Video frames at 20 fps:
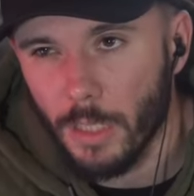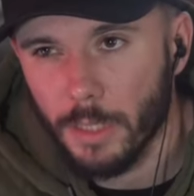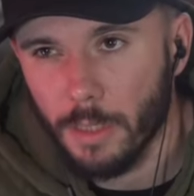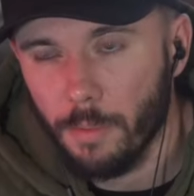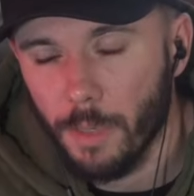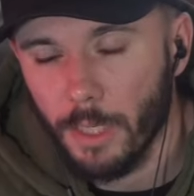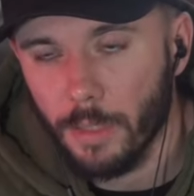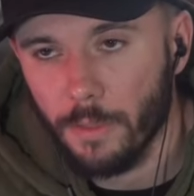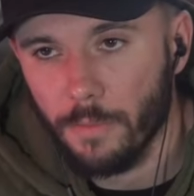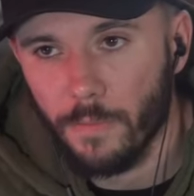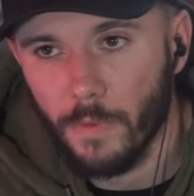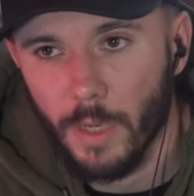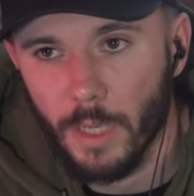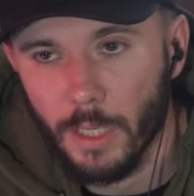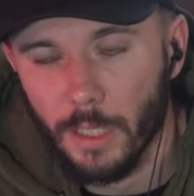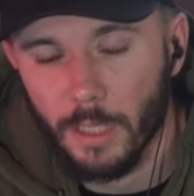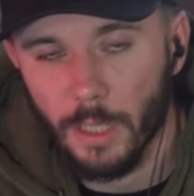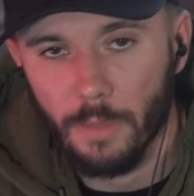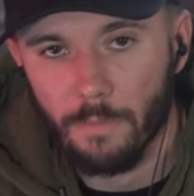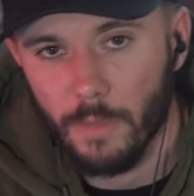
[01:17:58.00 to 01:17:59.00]
talked about the
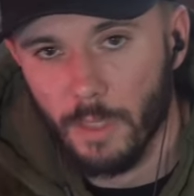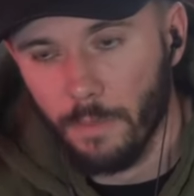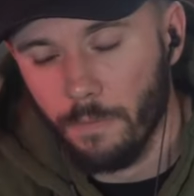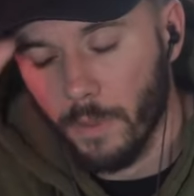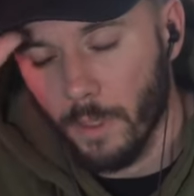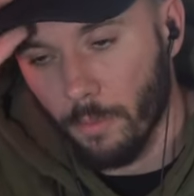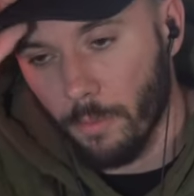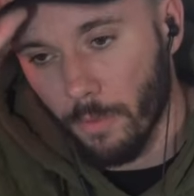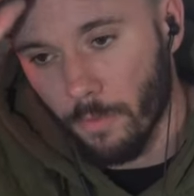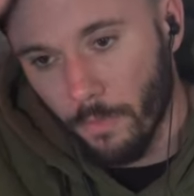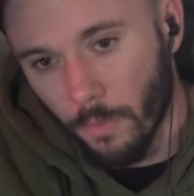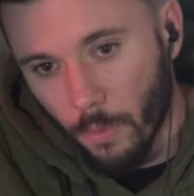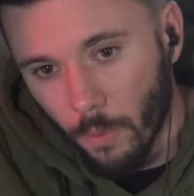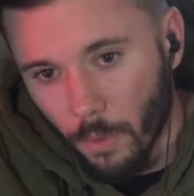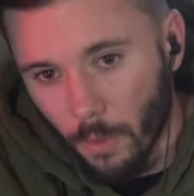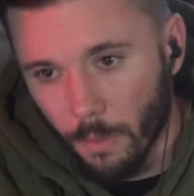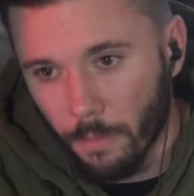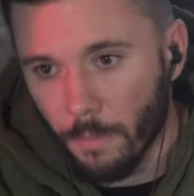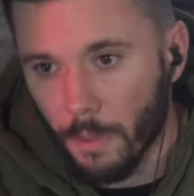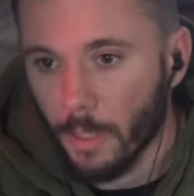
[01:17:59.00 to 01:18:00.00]
fight in Avdiivka
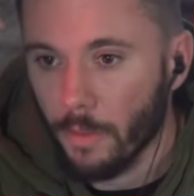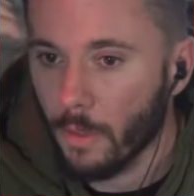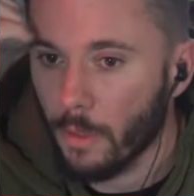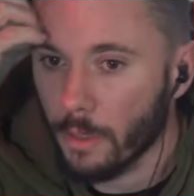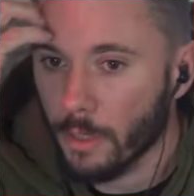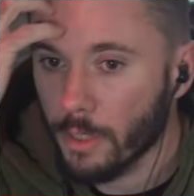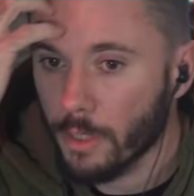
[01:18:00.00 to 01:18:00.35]
before, and